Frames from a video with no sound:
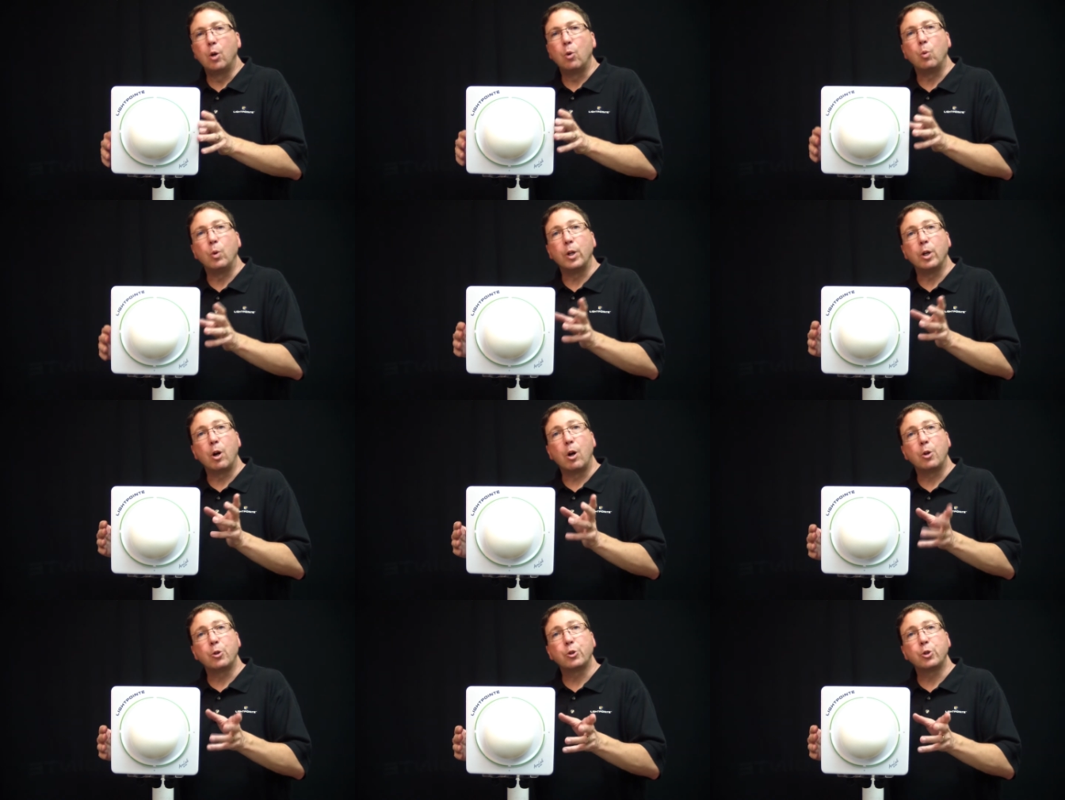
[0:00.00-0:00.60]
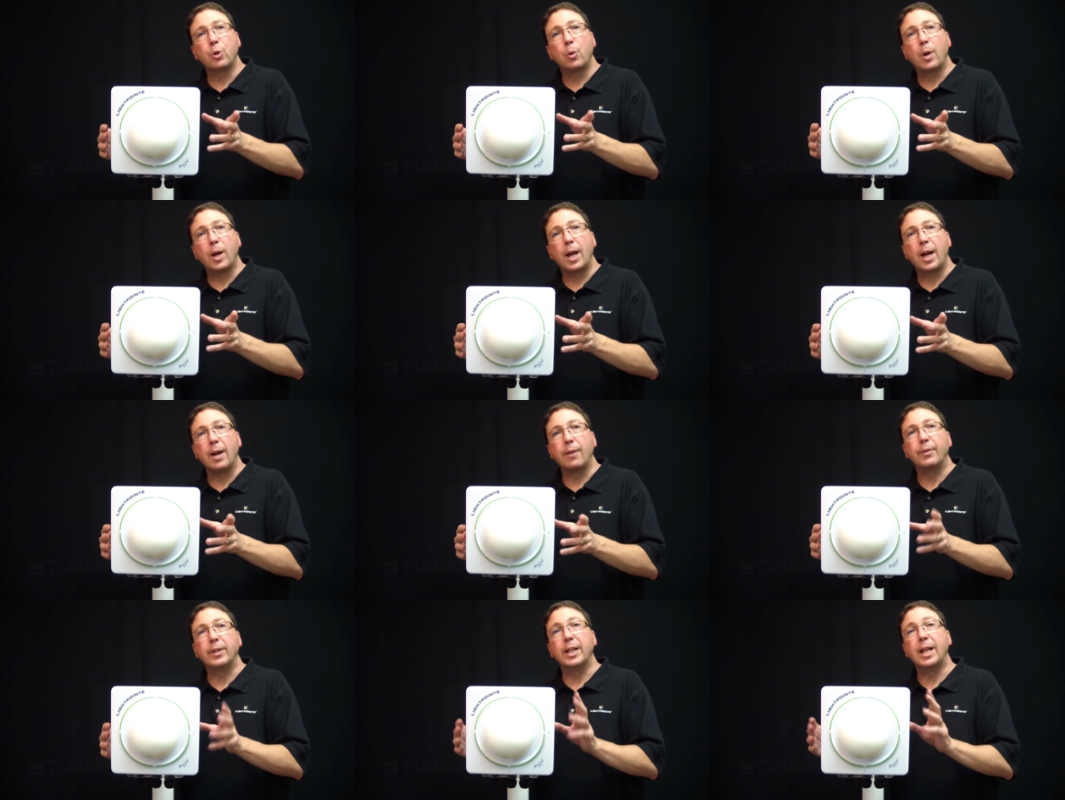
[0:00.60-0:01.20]
We also
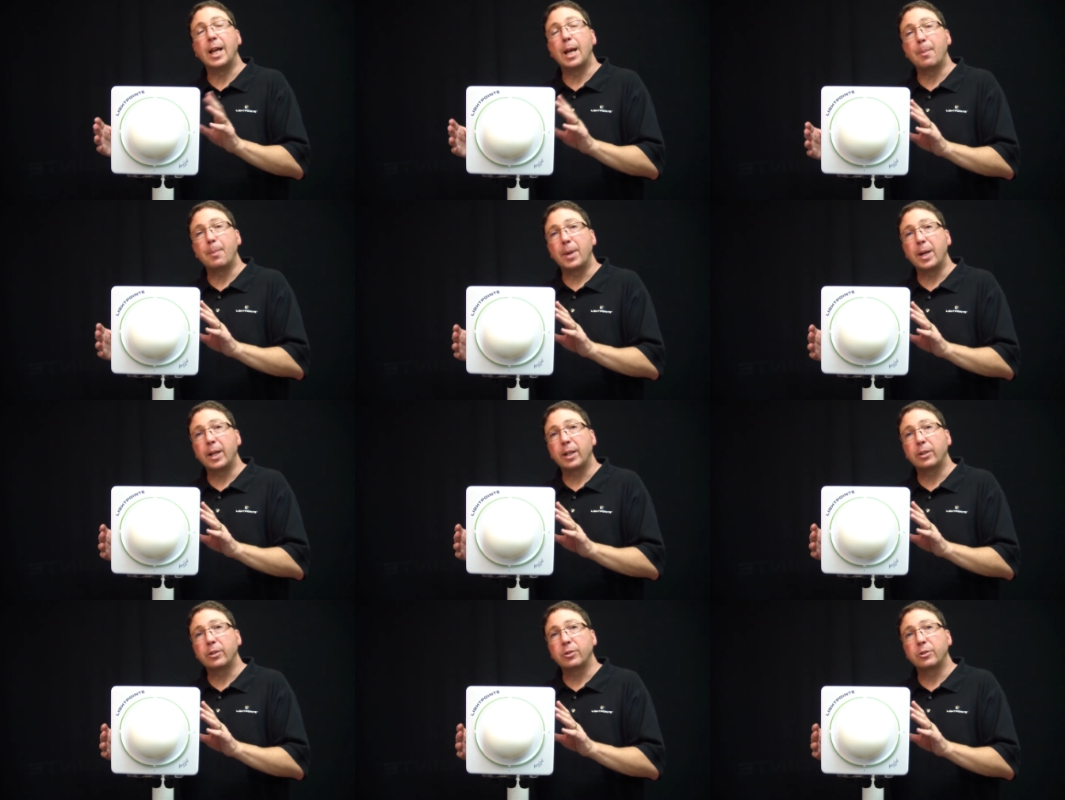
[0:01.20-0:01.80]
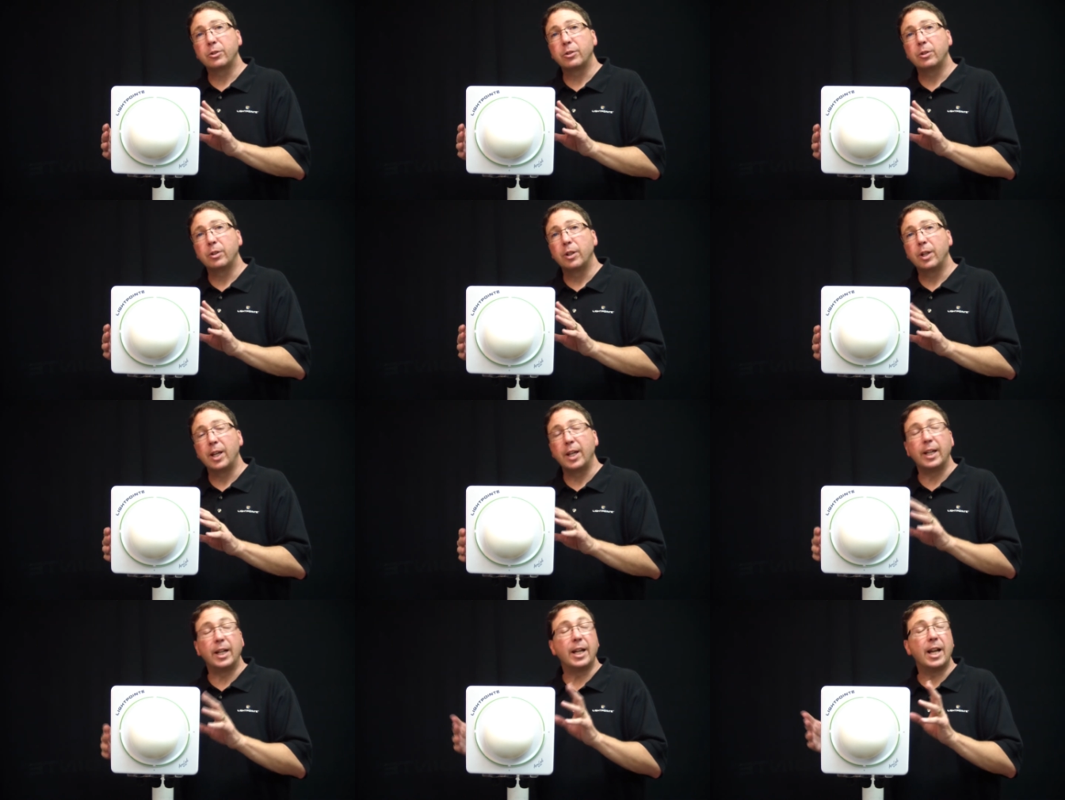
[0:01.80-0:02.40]
have an M X
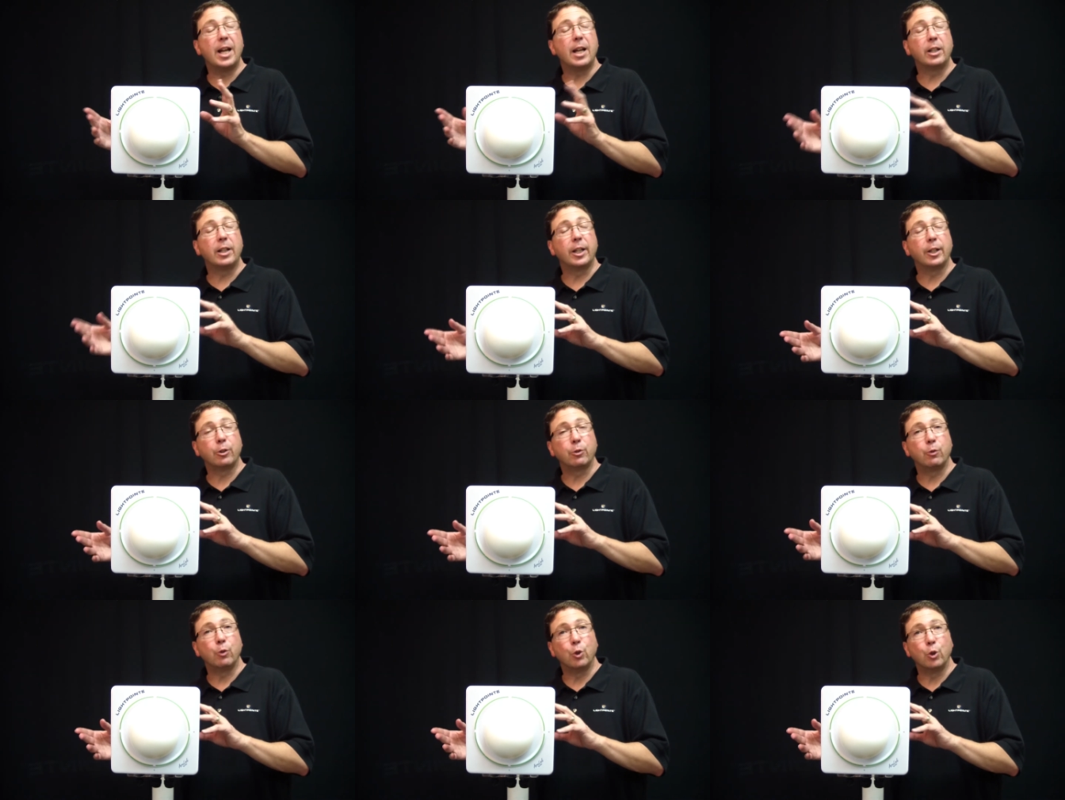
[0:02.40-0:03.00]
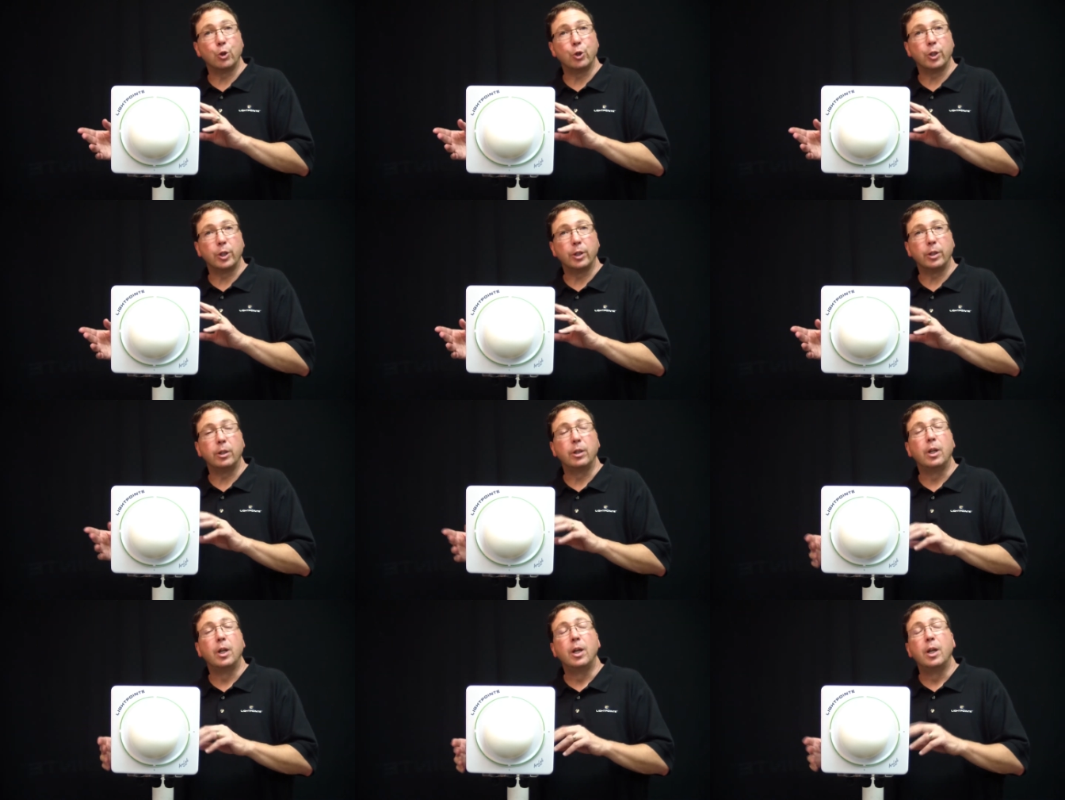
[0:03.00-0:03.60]
and an L X version.